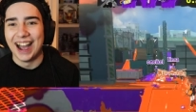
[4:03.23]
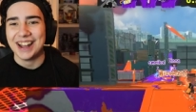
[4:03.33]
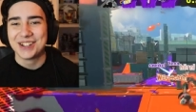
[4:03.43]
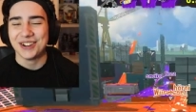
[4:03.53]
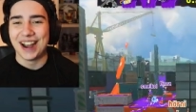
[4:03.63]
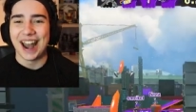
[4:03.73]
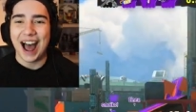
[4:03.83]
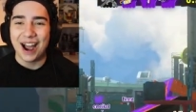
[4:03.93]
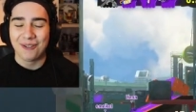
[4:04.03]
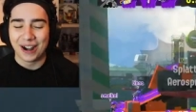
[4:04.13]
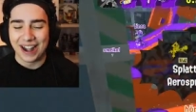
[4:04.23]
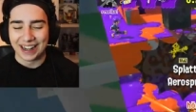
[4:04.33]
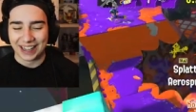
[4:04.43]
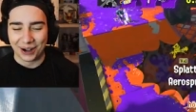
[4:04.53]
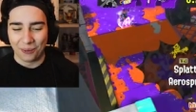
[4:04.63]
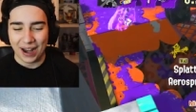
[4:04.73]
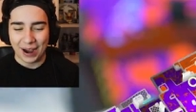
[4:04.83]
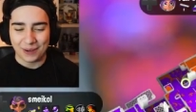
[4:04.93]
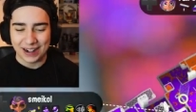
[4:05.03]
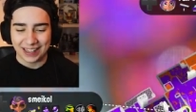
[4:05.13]
I wanted to get away. I
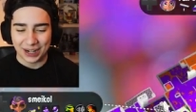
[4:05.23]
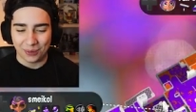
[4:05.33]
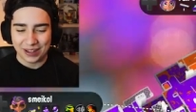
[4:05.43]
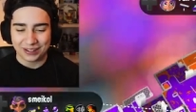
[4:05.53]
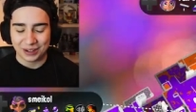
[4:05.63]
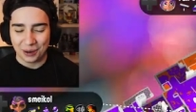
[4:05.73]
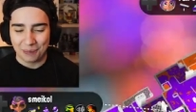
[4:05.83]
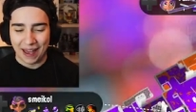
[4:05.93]
wanted to get away so